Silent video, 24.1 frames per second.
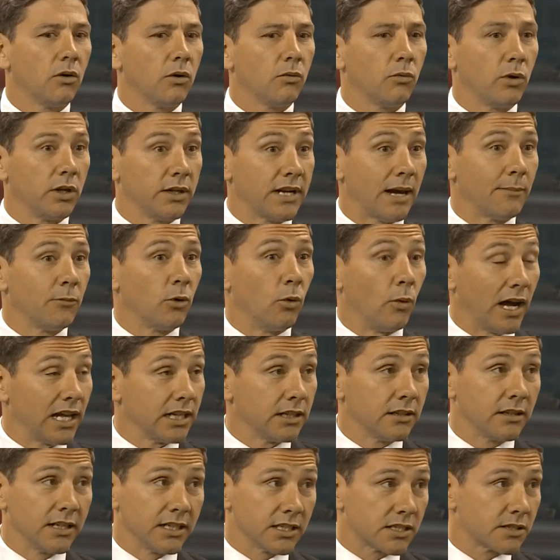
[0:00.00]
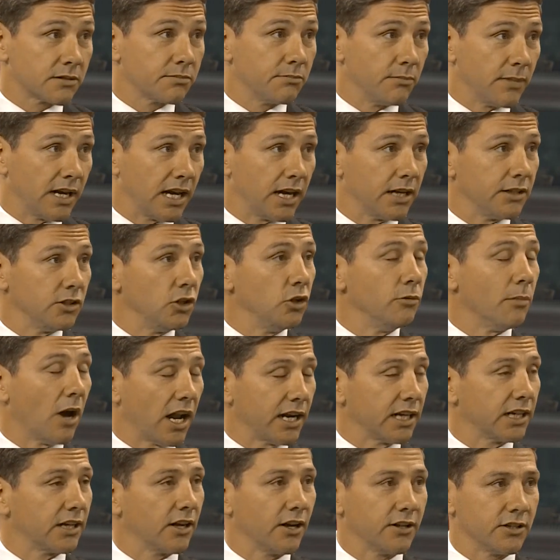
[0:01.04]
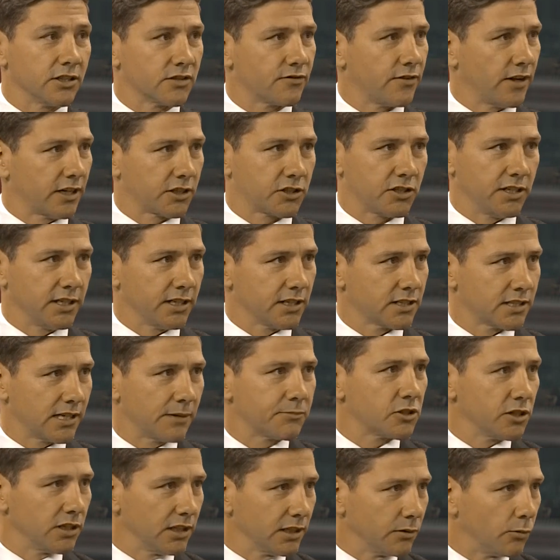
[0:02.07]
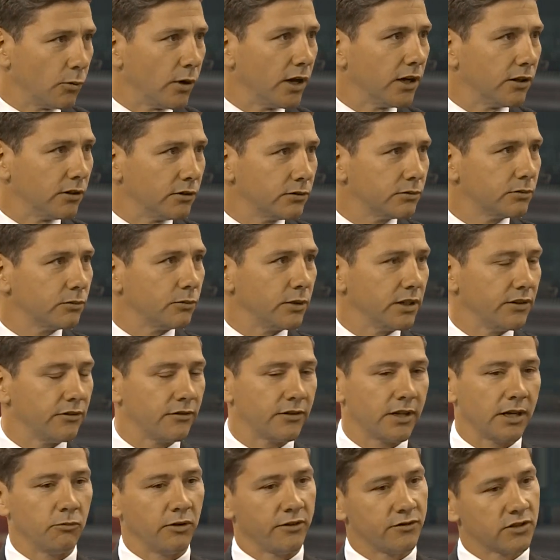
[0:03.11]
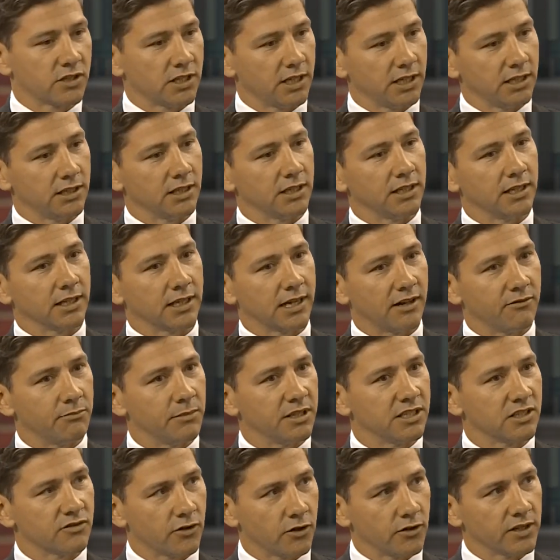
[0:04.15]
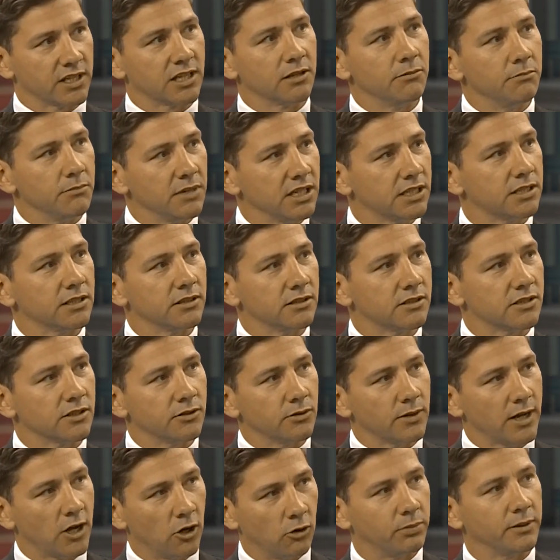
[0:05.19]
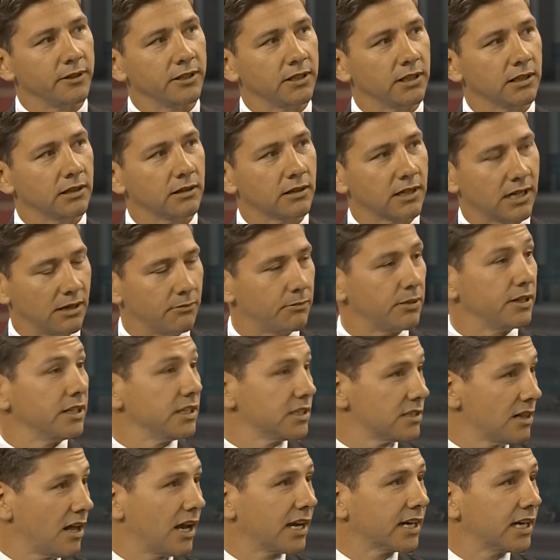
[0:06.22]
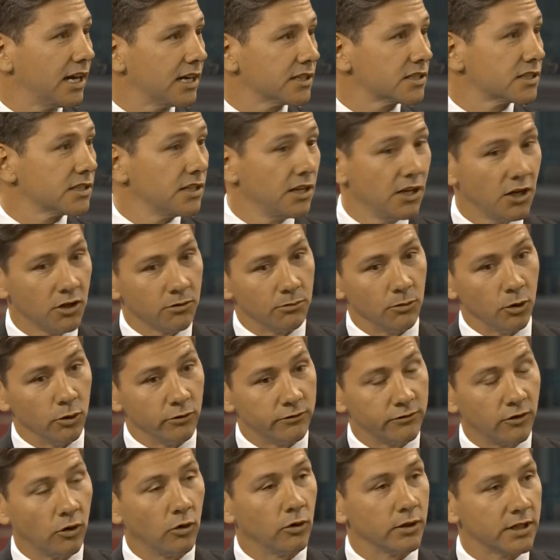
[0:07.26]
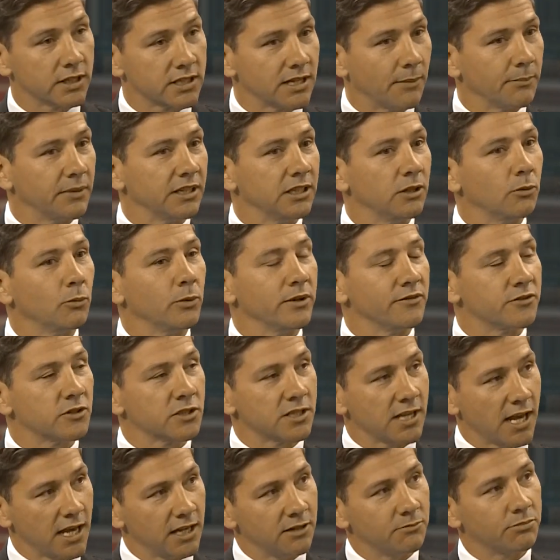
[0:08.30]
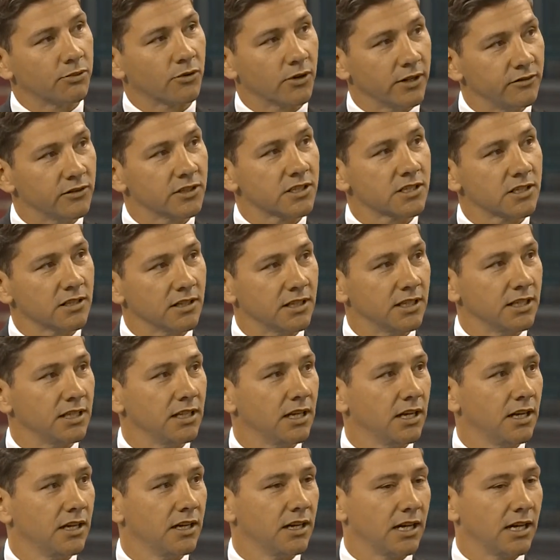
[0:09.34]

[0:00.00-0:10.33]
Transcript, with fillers: Well, number one, this new mining code is functioning exceptionally well, and we've seen that the government is very committed to helping companies like us move forward. It's something that we've said previously